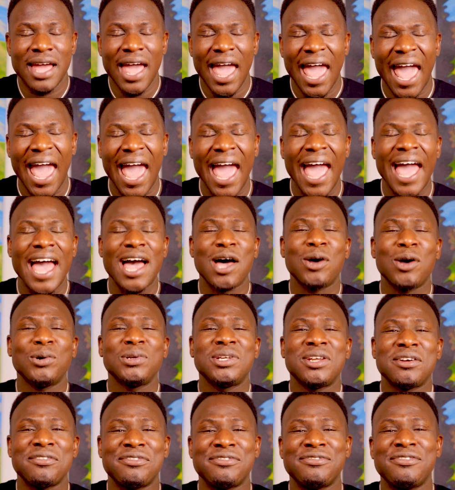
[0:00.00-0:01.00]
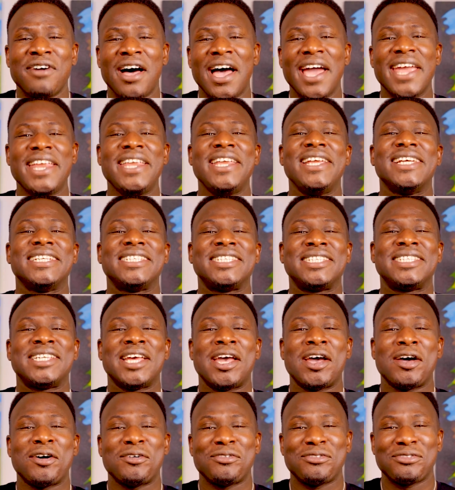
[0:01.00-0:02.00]
How to find
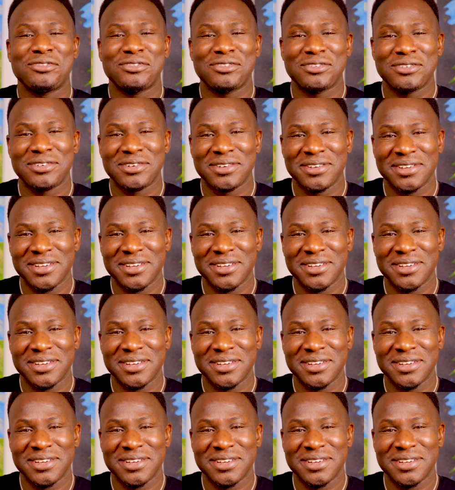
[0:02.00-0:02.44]
yourself